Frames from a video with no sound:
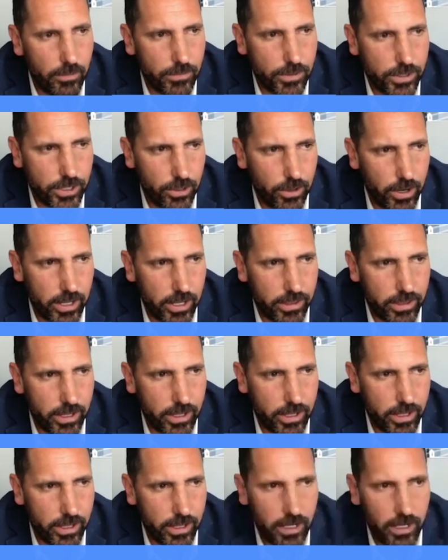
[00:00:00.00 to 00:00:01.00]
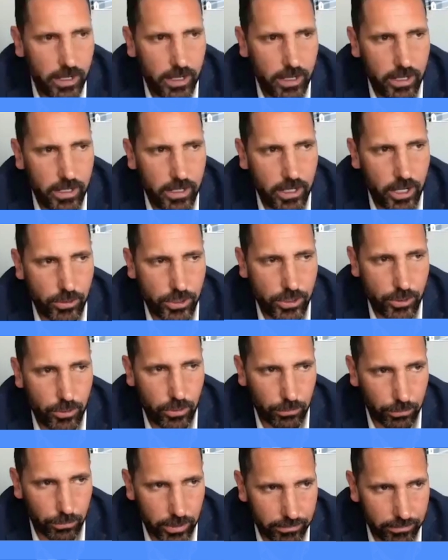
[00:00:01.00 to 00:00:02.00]
So I think it's
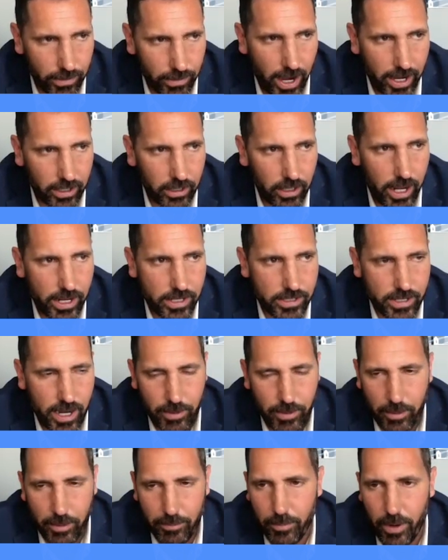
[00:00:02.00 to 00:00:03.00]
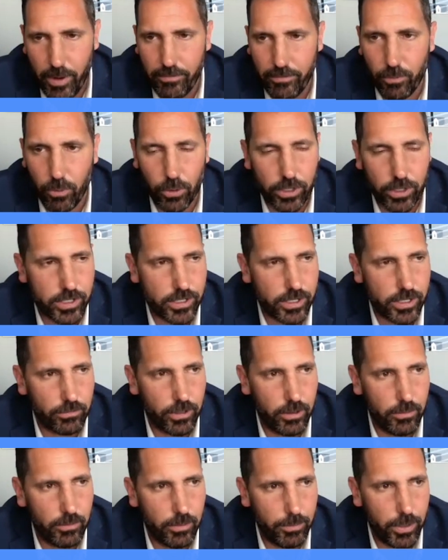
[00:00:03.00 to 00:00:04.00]
sort of revitalized. I'm in my
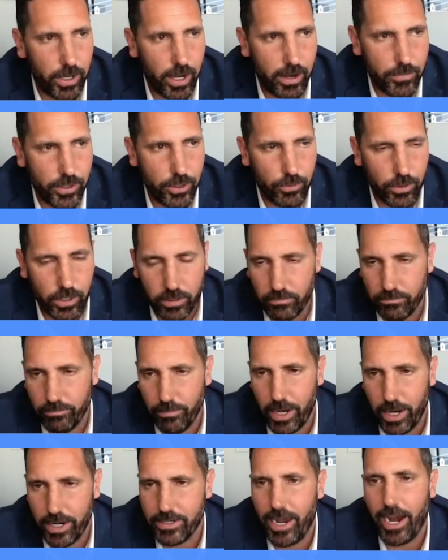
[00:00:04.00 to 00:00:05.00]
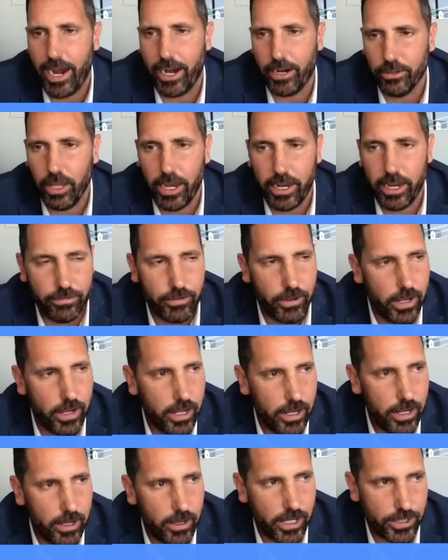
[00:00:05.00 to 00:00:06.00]
40s, but I've been doing it my entire life.
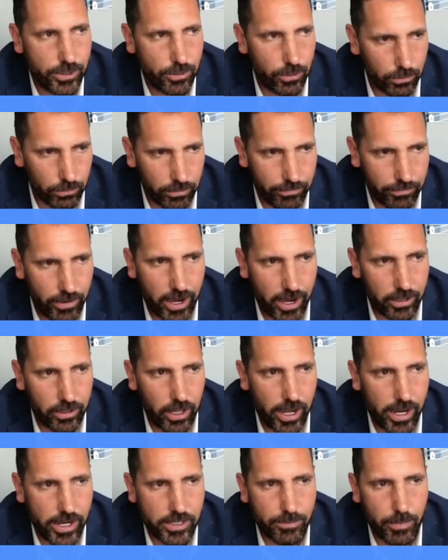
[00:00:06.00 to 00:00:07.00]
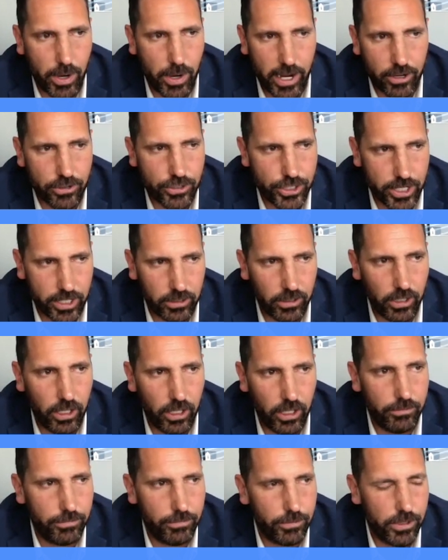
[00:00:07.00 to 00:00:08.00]
It sort of revitalized my energy and
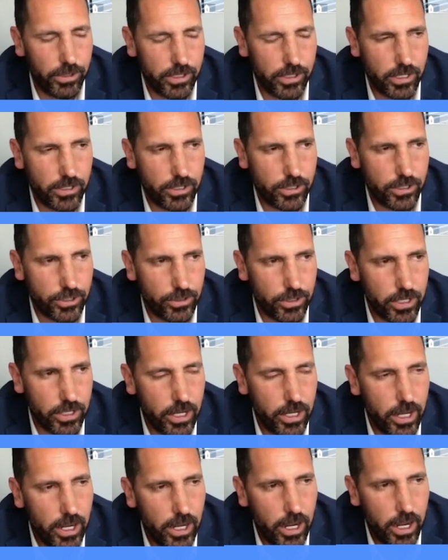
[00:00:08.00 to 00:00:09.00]
love for this industry.